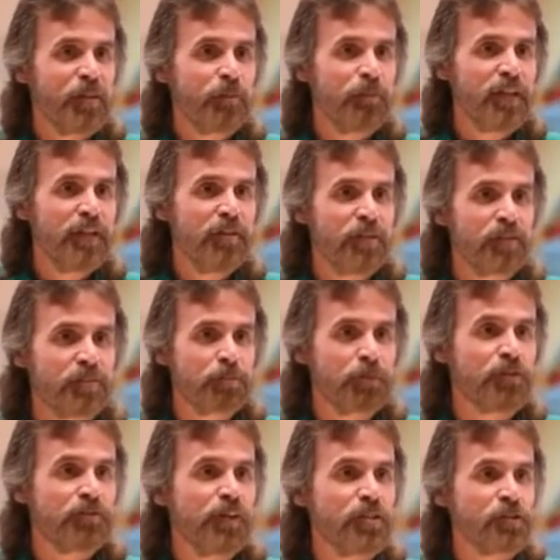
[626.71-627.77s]
you'll hear
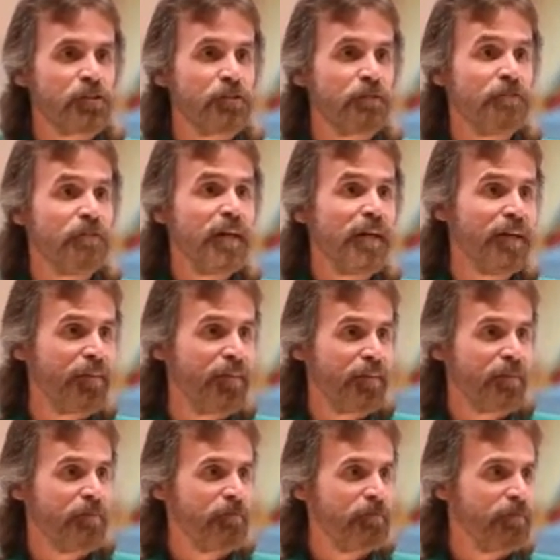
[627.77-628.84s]
Peter's profession of
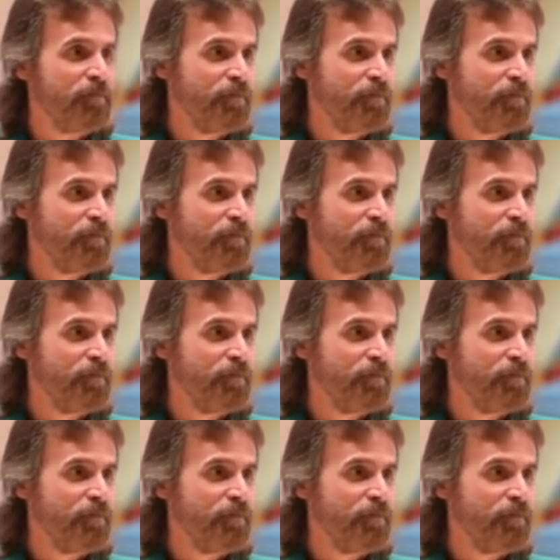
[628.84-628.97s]
faith.